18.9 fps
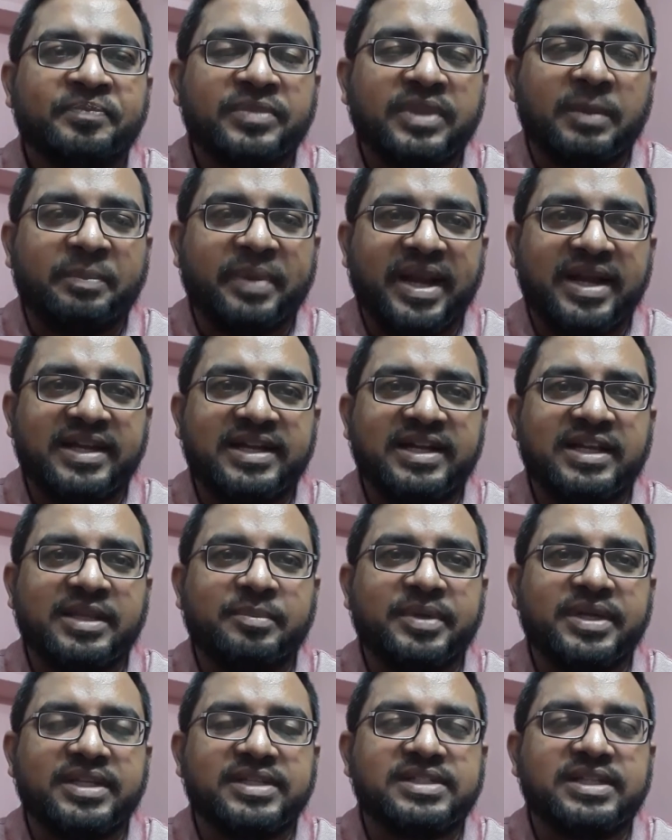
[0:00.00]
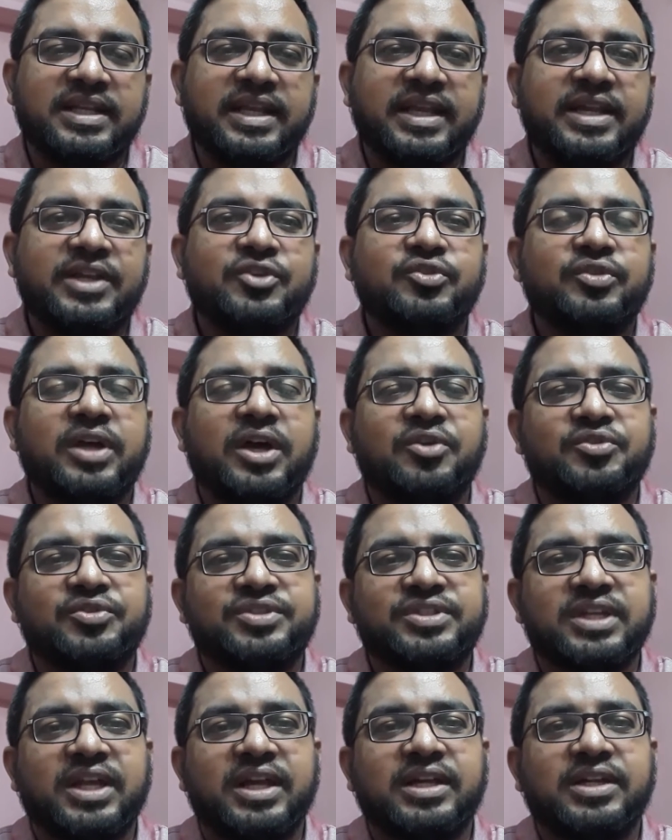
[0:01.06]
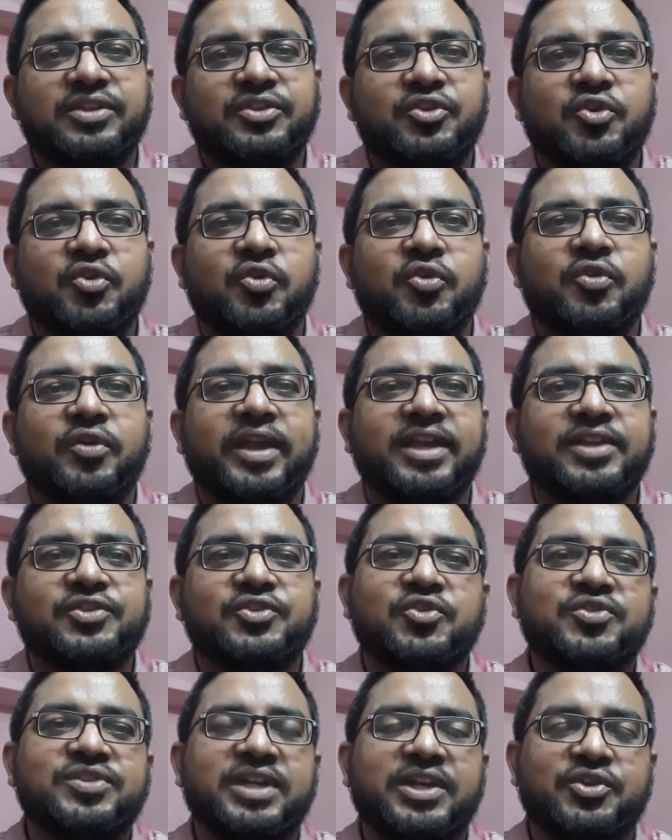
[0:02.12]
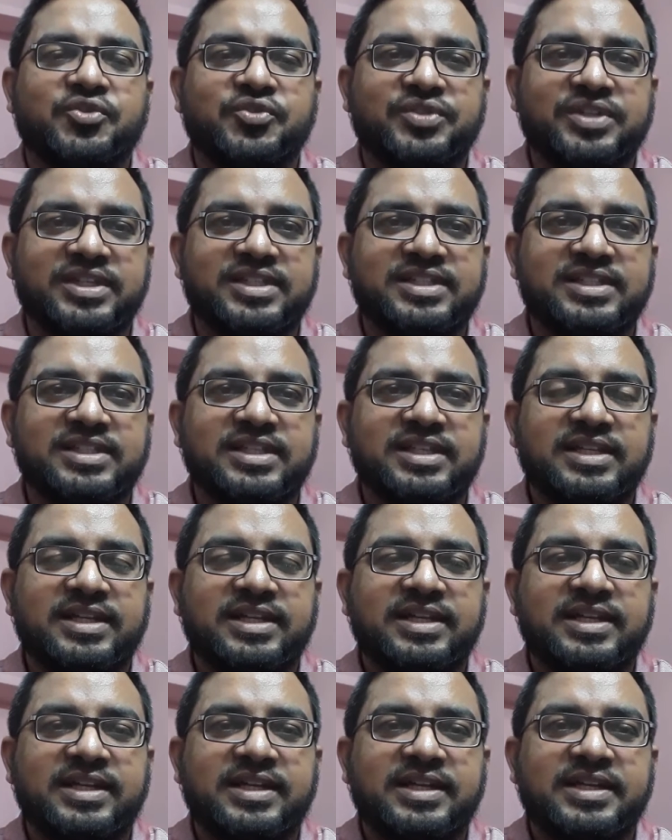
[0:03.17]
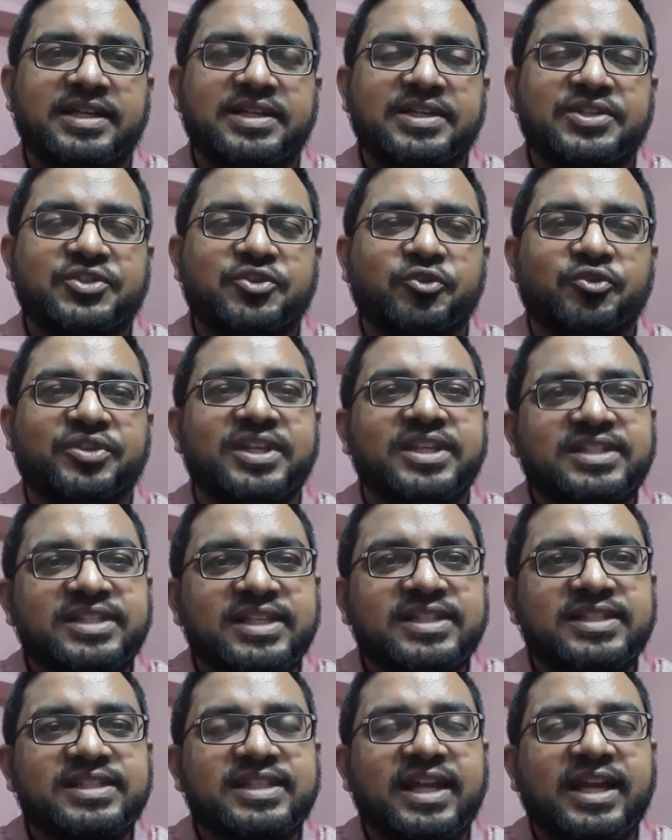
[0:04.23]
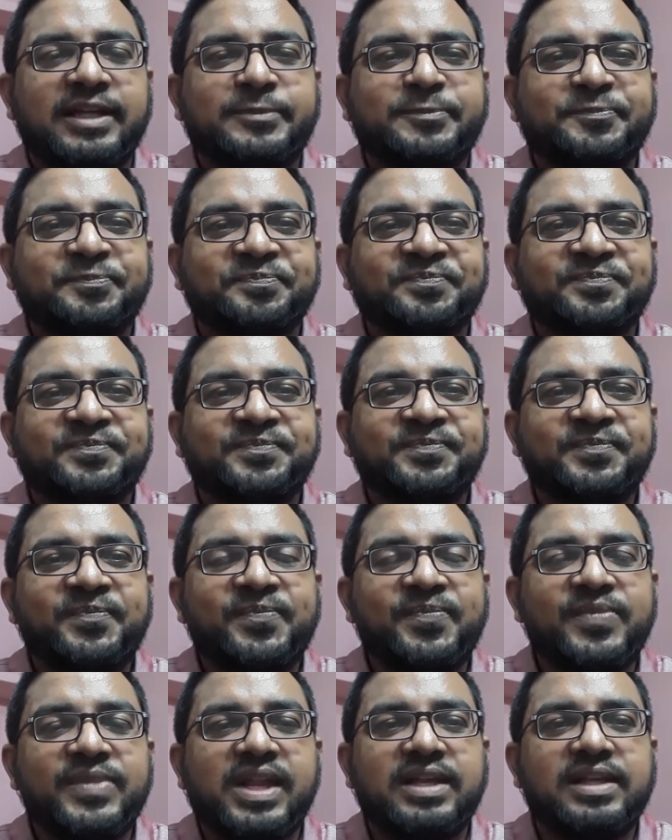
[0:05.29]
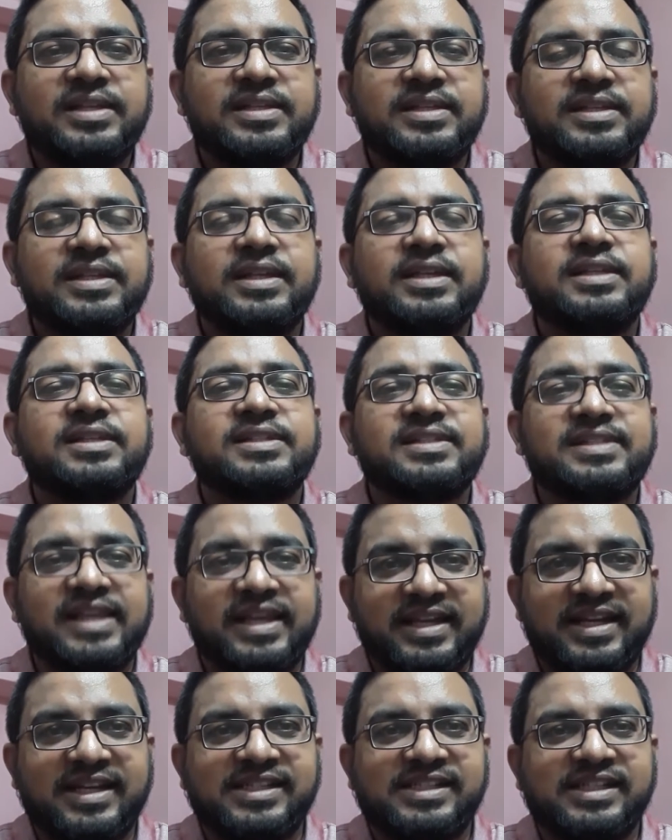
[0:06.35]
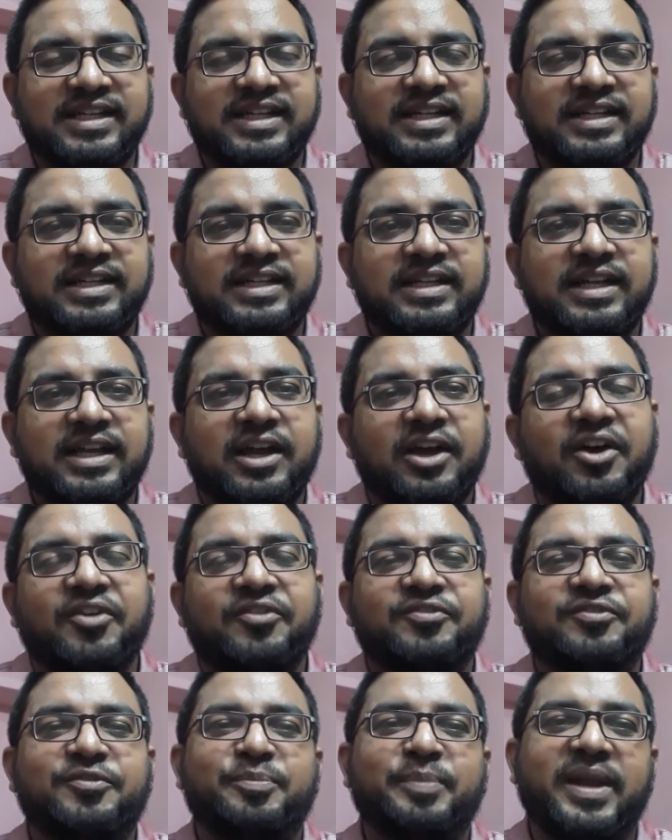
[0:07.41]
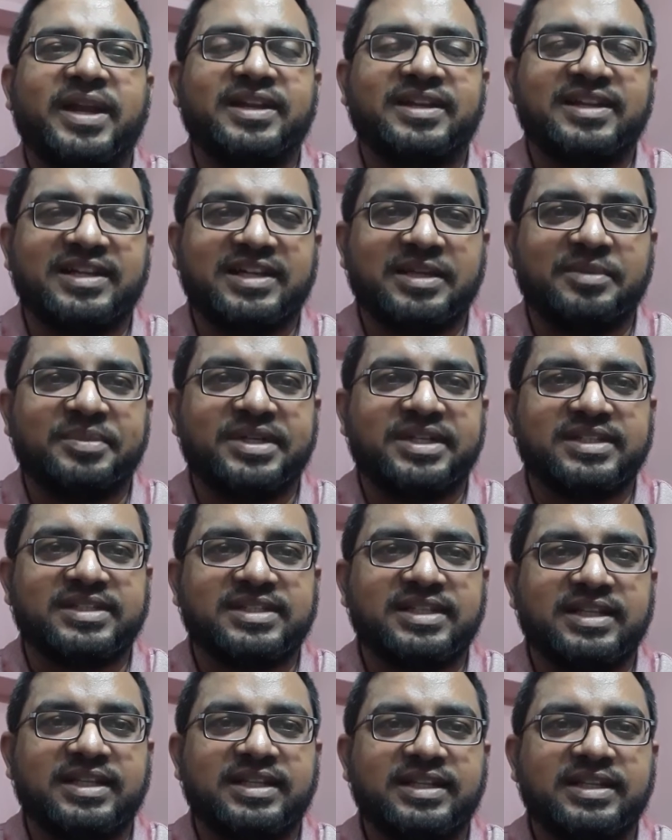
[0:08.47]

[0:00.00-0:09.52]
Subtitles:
the pancreatic beta cell into the outside through EXocytosis. So this is the secretion of pancreatic beta cell.